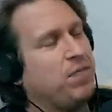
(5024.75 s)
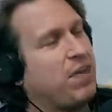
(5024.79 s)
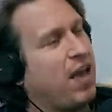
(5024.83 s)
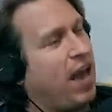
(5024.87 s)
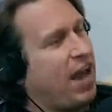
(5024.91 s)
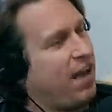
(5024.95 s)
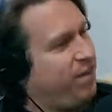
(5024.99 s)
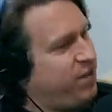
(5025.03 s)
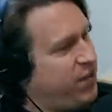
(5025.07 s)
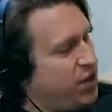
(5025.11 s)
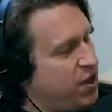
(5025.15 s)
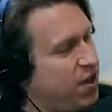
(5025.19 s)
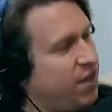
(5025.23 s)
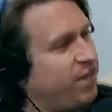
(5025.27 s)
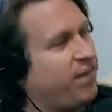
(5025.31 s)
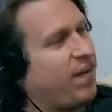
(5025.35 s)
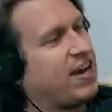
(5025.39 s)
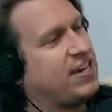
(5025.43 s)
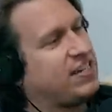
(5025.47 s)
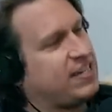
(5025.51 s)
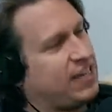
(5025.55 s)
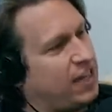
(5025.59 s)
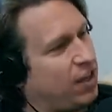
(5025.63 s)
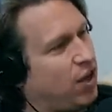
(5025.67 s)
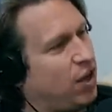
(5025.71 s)
If
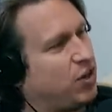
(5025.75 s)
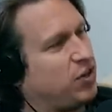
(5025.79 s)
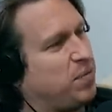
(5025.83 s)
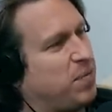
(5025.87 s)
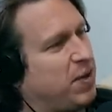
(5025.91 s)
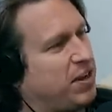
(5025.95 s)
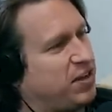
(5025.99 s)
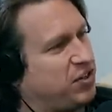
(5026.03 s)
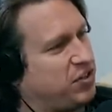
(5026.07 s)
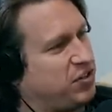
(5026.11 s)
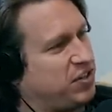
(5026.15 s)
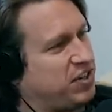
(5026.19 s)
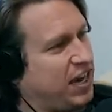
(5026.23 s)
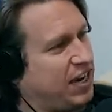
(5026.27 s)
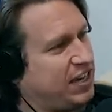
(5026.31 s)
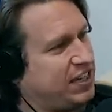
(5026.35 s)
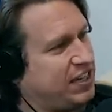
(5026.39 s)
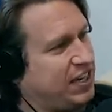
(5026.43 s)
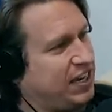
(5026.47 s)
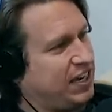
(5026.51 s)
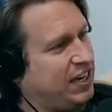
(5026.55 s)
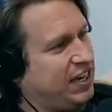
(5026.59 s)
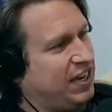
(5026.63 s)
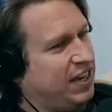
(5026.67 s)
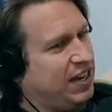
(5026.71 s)
I say laundromats are
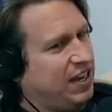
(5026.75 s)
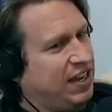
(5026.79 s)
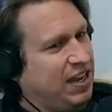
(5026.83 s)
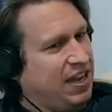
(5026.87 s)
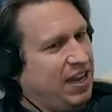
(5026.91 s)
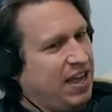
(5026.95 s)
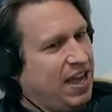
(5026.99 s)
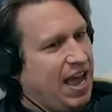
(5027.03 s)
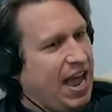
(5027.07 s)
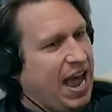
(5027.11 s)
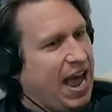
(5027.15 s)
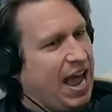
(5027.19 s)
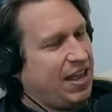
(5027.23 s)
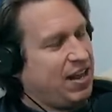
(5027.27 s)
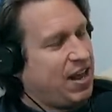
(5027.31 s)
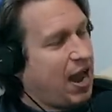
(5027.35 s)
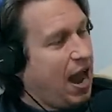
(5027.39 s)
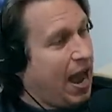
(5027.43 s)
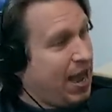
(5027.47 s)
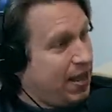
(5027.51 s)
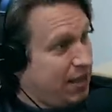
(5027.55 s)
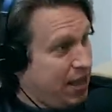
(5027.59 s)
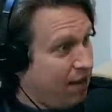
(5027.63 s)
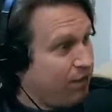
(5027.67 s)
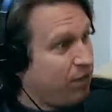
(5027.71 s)
sexy, and
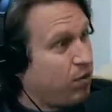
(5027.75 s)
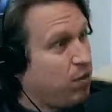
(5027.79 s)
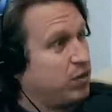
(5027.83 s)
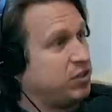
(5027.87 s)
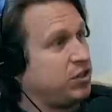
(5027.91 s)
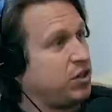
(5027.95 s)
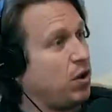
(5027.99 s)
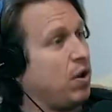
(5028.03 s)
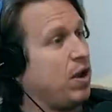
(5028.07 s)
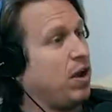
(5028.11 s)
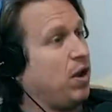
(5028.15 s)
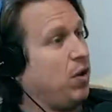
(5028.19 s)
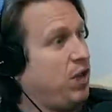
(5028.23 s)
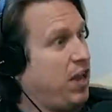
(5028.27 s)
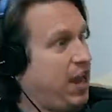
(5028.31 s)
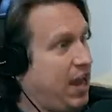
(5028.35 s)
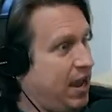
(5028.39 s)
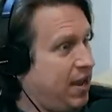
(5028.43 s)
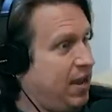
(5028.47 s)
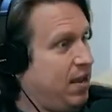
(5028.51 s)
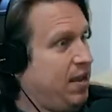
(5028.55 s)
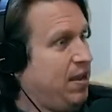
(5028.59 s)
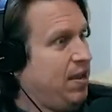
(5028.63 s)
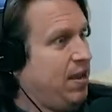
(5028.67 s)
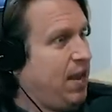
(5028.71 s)
everyone's going,
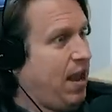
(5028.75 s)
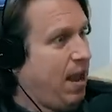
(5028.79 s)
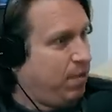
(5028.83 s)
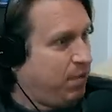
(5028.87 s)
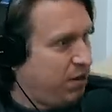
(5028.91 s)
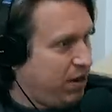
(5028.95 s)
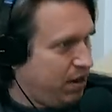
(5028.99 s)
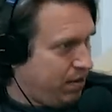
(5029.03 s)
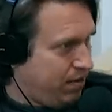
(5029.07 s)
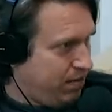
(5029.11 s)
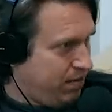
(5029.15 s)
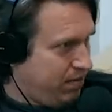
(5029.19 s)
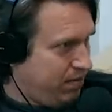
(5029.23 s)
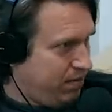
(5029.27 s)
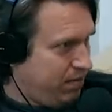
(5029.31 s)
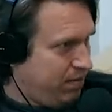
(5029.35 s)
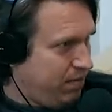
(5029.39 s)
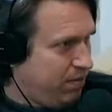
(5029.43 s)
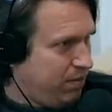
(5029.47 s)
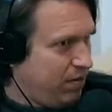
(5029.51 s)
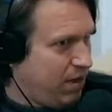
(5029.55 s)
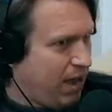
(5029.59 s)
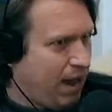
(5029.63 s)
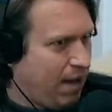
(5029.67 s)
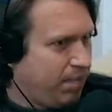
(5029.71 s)
okay,
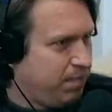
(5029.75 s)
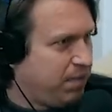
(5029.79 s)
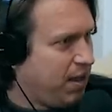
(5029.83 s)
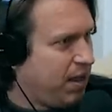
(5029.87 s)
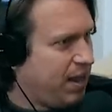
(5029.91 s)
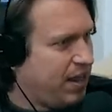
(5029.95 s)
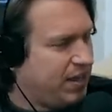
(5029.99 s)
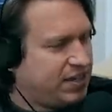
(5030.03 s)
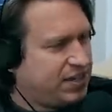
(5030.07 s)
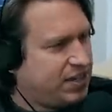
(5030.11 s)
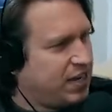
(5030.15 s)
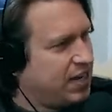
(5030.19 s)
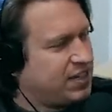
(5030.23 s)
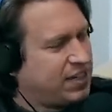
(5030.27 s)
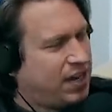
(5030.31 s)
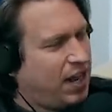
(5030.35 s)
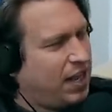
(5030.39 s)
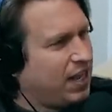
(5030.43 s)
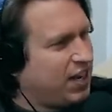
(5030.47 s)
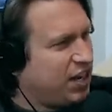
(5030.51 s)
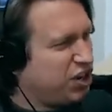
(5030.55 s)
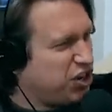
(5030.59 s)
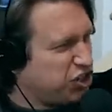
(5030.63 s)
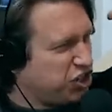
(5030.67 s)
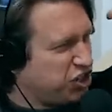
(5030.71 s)
it's not
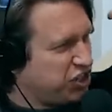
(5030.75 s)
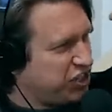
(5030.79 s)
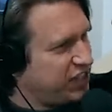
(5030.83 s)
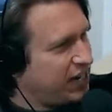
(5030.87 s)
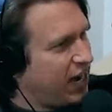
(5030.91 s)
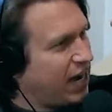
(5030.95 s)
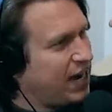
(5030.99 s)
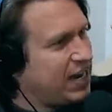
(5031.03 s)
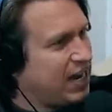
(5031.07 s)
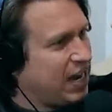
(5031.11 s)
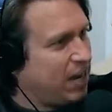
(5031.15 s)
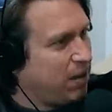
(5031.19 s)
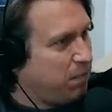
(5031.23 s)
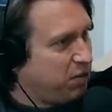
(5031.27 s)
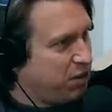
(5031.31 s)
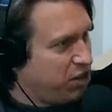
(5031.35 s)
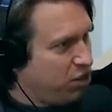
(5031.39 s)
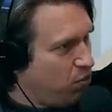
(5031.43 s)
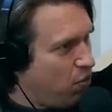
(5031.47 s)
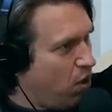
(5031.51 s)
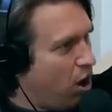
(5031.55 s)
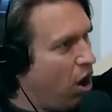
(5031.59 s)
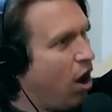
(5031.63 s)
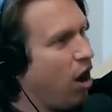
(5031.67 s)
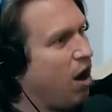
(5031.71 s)
like you're studying, but
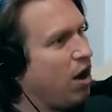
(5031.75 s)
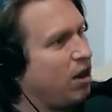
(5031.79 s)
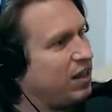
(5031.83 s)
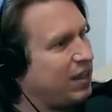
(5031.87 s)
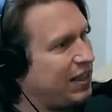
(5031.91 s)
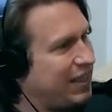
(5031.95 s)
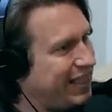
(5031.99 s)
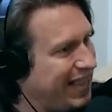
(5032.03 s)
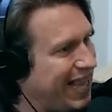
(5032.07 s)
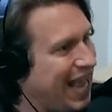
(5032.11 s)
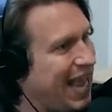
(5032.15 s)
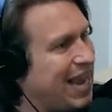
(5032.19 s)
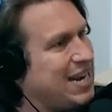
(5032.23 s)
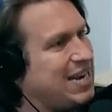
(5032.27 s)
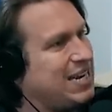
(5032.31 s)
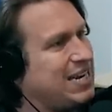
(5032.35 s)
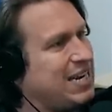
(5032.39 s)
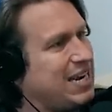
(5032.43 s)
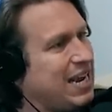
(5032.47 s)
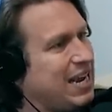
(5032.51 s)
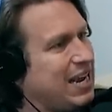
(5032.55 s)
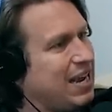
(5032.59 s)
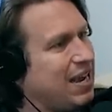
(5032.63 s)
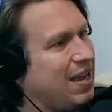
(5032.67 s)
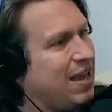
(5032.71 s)
you are
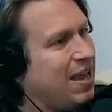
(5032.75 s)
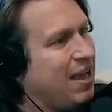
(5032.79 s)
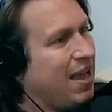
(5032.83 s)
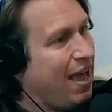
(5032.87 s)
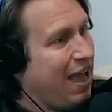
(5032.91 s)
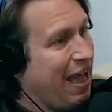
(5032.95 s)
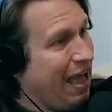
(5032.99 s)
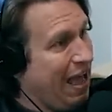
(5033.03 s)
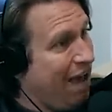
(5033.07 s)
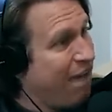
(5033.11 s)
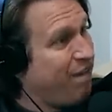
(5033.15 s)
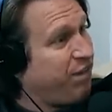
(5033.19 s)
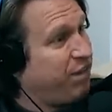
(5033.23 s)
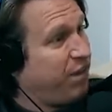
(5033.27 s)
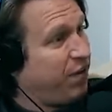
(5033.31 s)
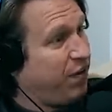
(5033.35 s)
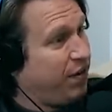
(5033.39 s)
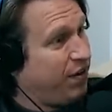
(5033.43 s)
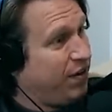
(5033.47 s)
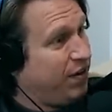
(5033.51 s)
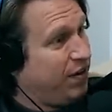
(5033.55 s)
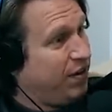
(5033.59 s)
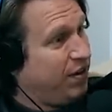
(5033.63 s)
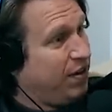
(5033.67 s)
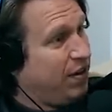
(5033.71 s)
lending
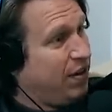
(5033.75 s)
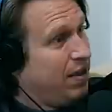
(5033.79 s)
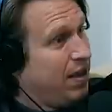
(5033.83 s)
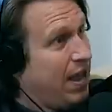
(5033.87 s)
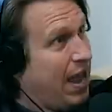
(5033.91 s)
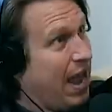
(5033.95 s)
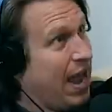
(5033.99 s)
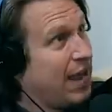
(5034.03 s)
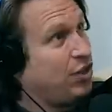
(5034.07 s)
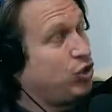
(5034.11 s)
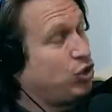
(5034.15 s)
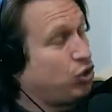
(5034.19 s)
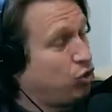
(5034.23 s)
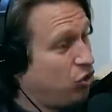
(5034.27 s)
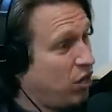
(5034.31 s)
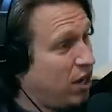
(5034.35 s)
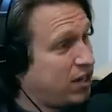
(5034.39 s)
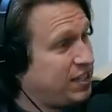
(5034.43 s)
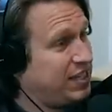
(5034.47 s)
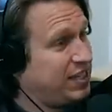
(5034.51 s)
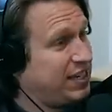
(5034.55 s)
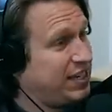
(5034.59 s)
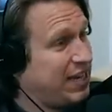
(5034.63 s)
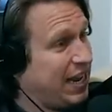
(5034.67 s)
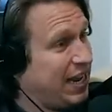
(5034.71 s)
effort, and
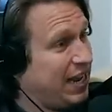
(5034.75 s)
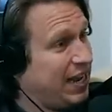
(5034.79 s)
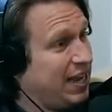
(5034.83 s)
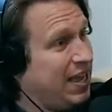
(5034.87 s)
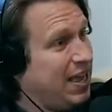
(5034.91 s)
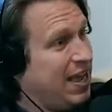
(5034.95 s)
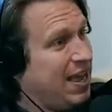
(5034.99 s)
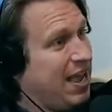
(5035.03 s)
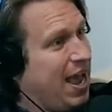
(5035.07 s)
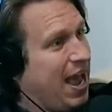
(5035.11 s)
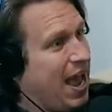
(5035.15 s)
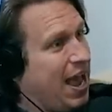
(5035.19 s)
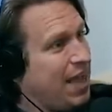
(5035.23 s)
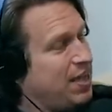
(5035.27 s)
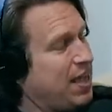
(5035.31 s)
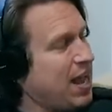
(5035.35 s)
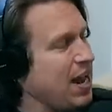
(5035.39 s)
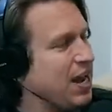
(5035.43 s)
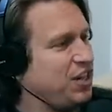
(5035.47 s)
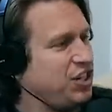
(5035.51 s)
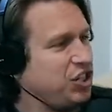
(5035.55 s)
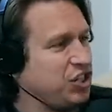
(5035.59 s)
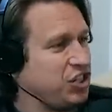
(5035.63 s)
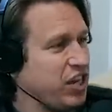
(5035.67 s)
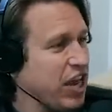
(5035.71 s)
trusting, and then
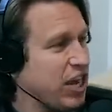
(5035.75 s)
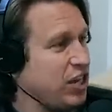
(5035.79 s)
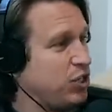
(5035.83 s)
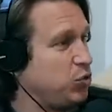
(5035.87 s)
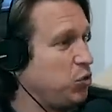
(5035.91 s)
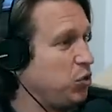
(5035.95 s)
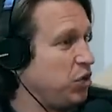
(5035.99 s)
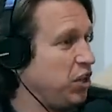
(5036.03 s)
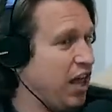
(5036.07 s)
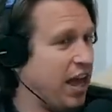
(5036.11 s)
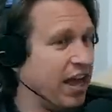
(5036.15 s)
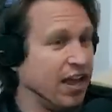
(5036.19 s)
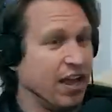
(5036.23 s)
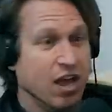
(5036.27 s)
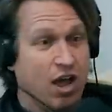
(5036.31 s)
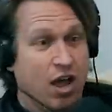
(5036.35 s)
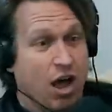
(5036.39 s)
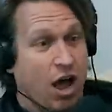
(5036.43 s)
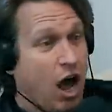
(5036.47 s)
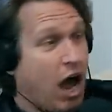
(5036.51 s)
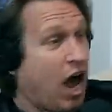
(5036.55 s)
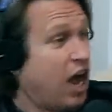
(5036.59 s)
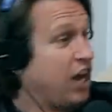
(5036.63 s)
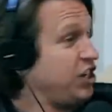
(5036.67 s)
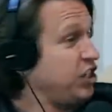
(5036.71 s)
it just ends with like,
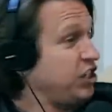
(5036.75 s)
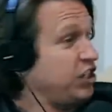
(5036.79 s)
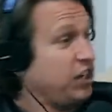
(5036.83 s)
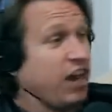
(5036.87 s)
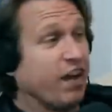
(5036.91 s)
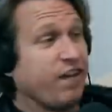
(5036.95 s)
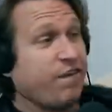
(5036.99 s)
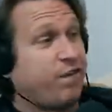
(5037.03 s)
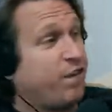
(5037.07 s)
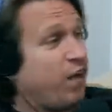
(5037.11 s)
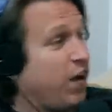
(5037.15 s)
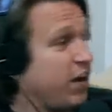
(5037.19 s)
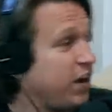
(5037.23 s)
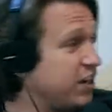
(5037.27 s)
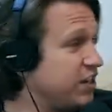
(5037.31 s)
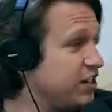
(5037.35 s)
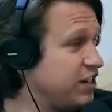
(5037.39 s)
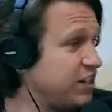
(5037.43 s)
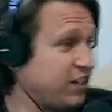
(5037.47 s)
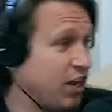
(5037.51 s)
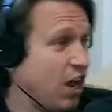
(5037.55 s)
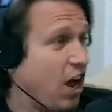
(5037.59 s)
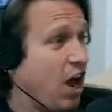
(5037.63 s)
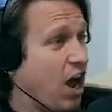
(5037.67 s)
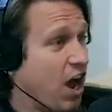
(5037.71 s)
I just like fucking
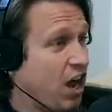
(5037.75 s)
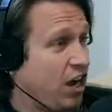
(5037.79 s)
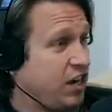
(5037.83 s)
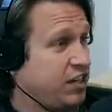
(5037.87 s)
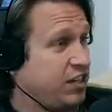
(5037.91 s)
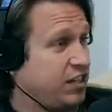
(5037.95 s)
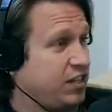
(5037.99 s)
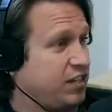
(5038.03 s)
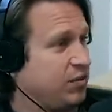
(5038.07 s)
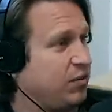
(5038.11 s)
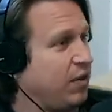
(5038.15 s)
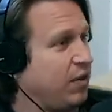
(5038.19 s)
socks,